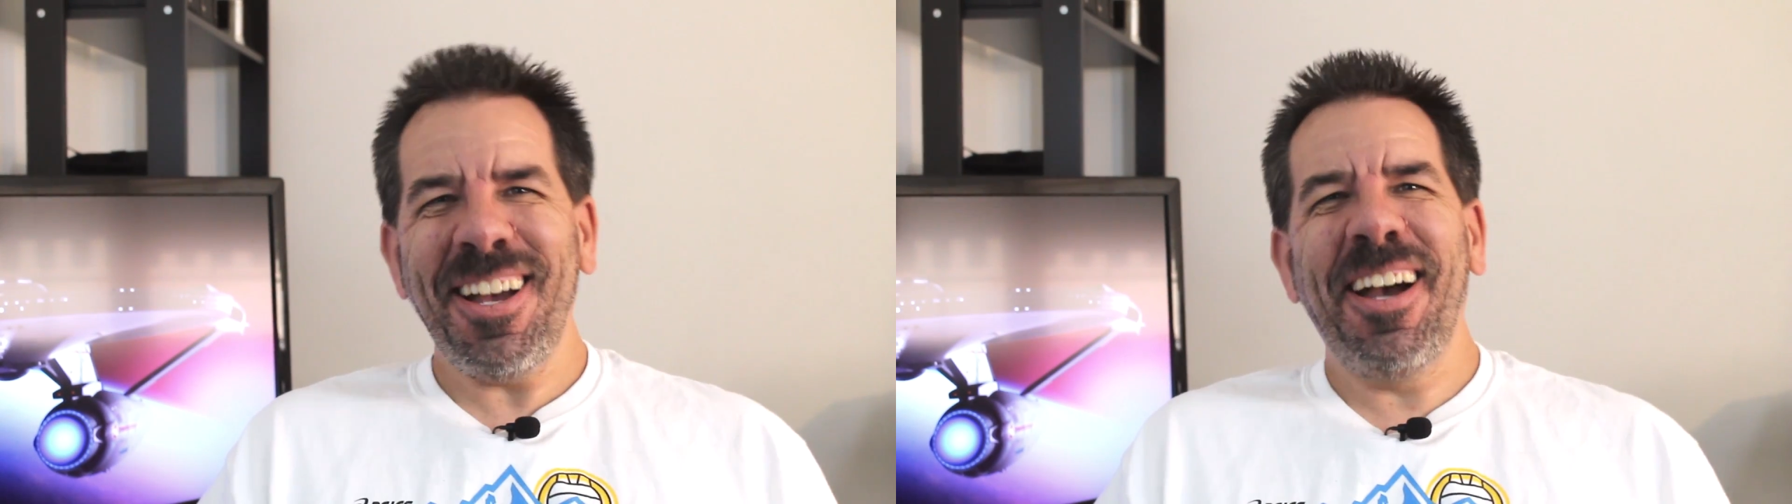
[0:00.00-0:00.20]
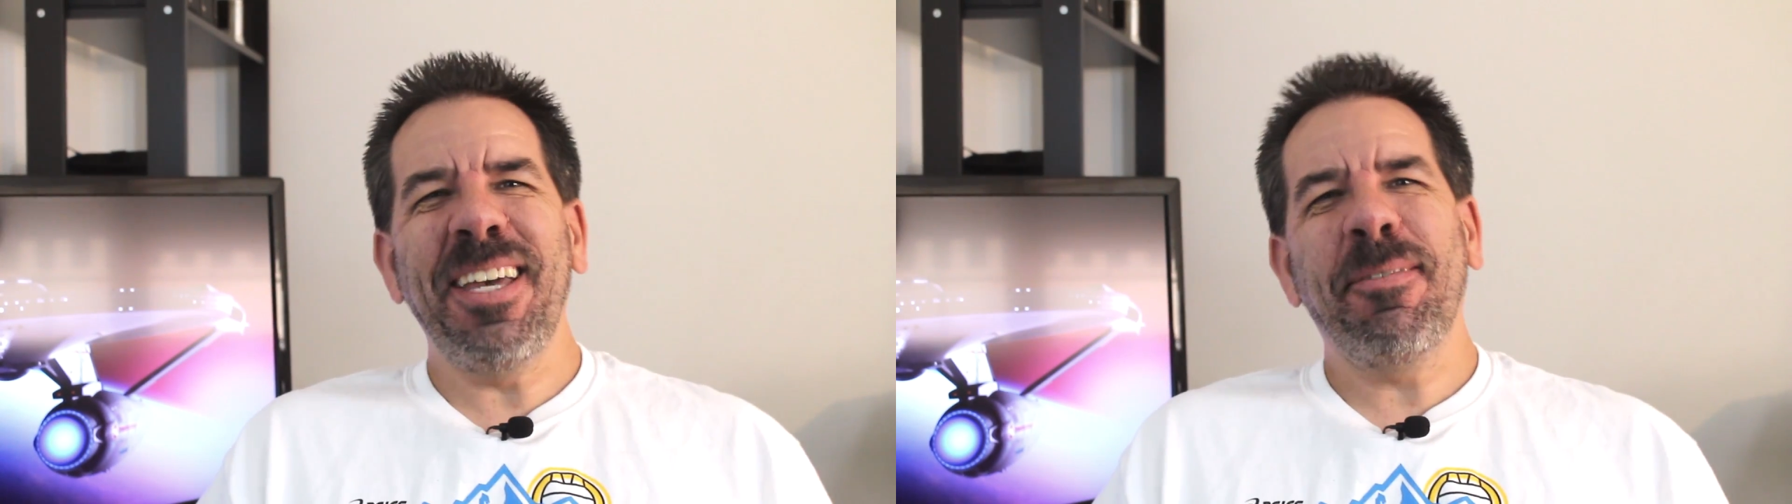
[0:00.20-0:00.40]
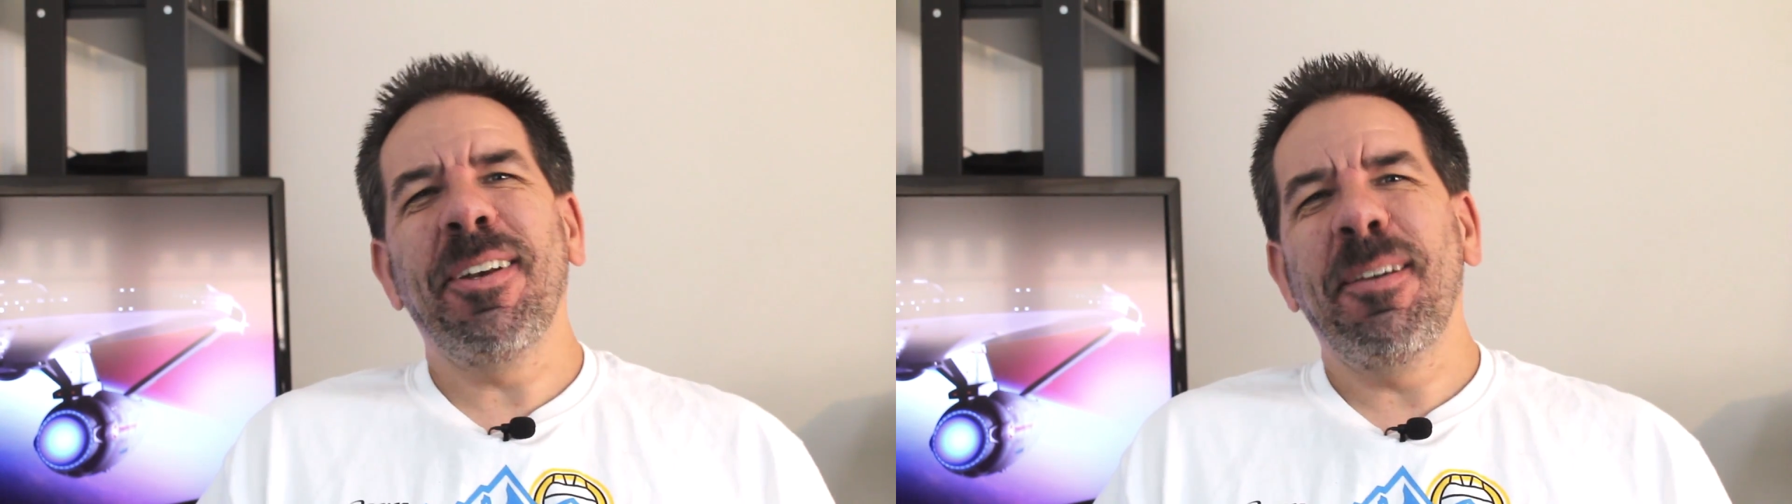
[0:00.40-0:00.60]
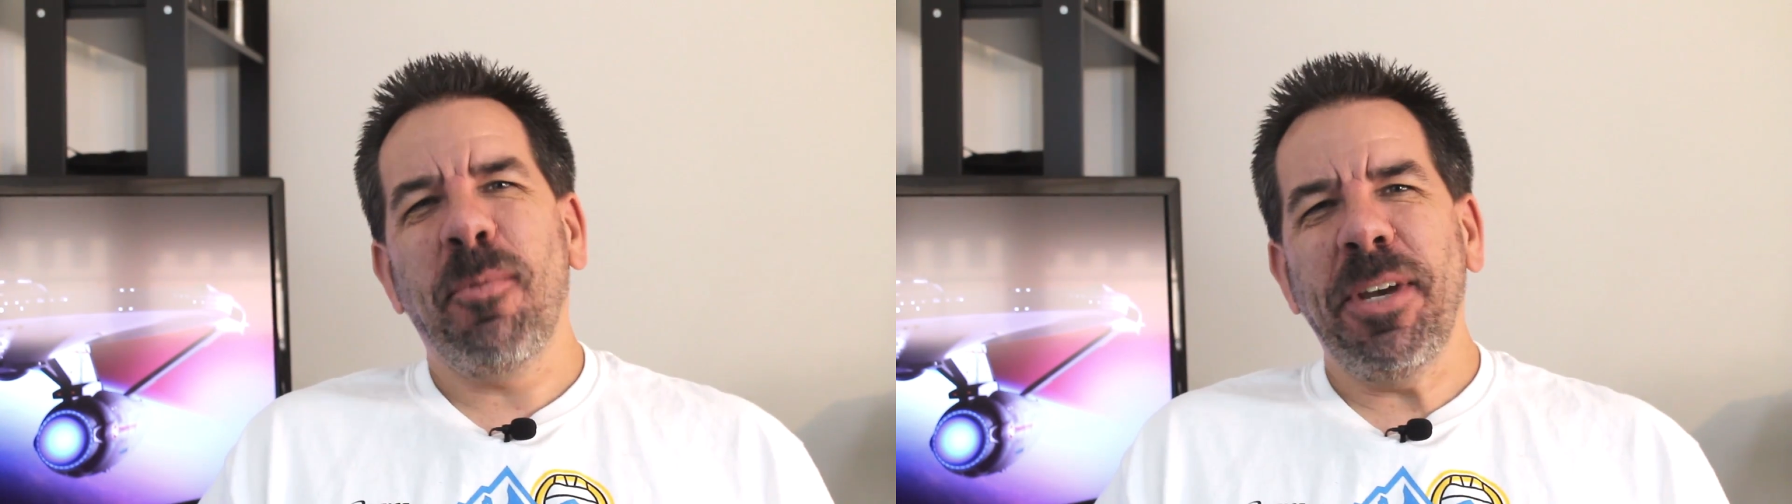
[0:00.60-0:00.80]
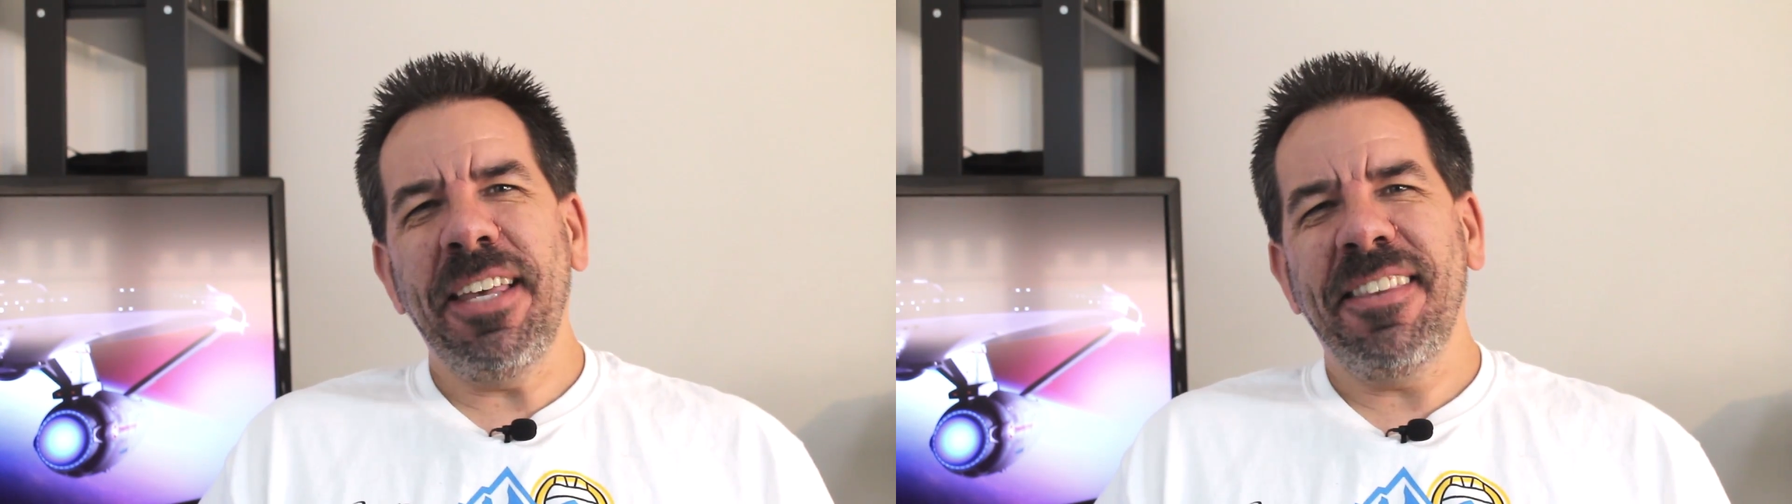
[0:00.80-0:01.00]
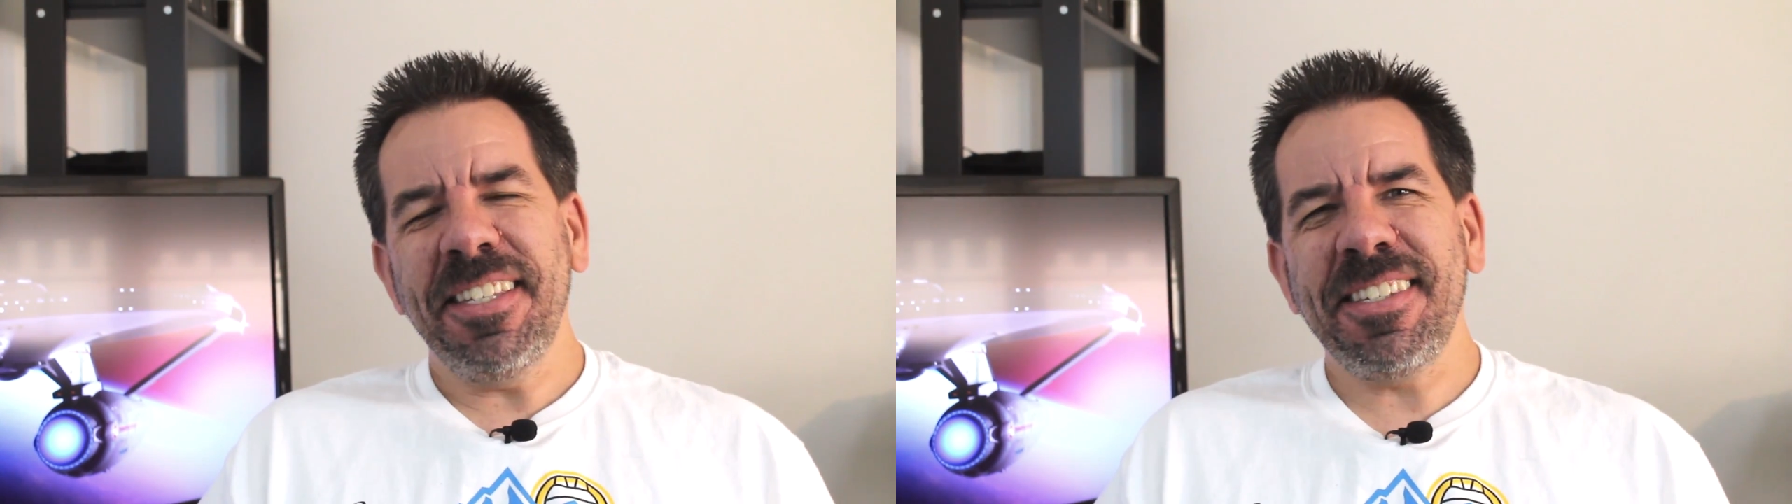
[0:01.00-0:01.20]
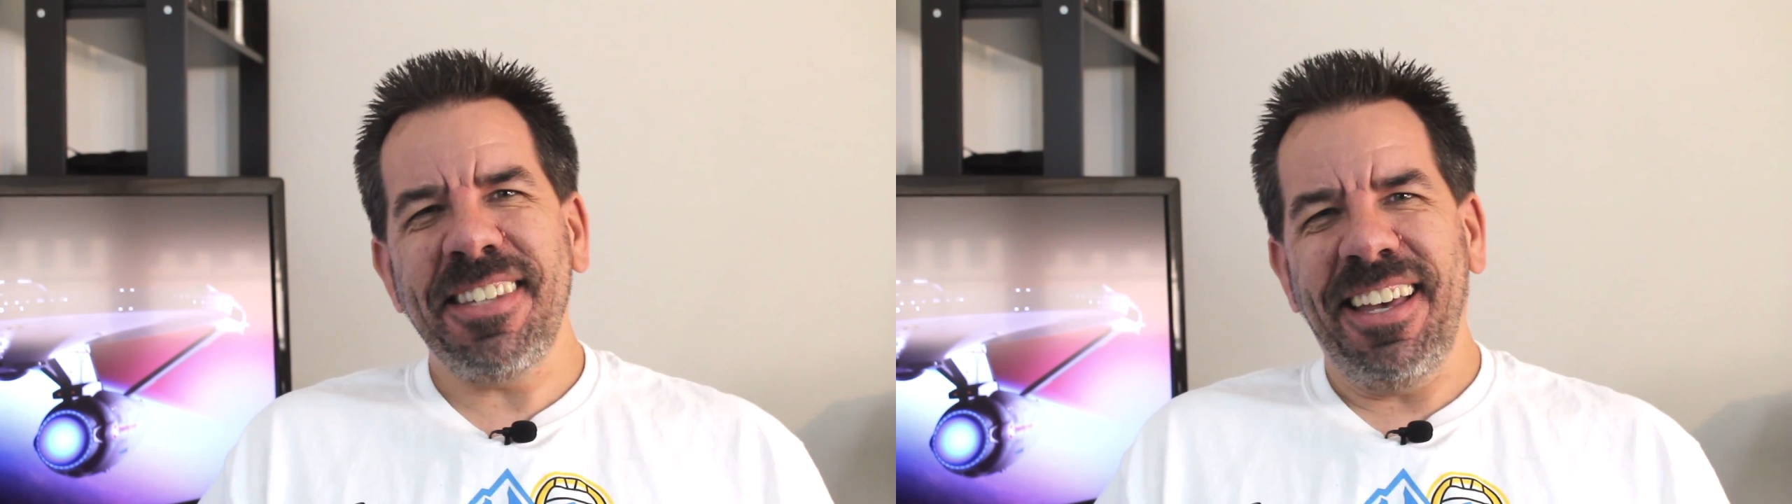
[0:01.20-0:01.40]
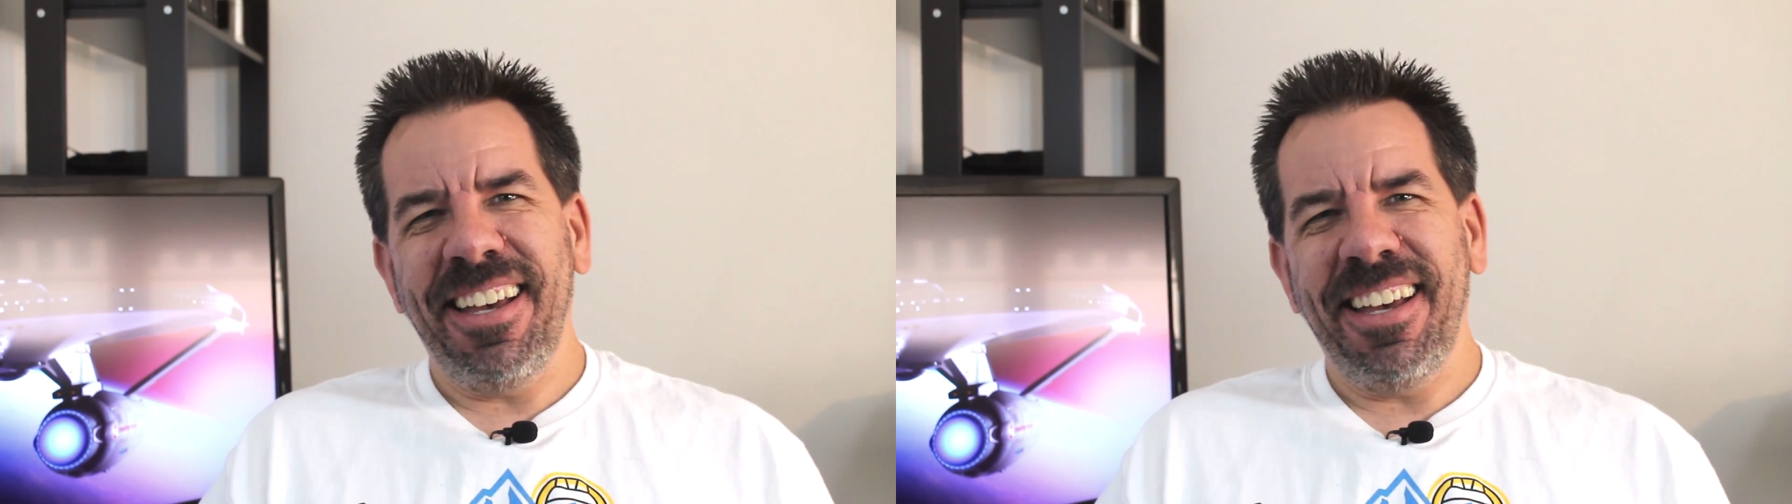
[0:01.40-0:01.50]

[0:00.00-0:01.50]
I am going to bring this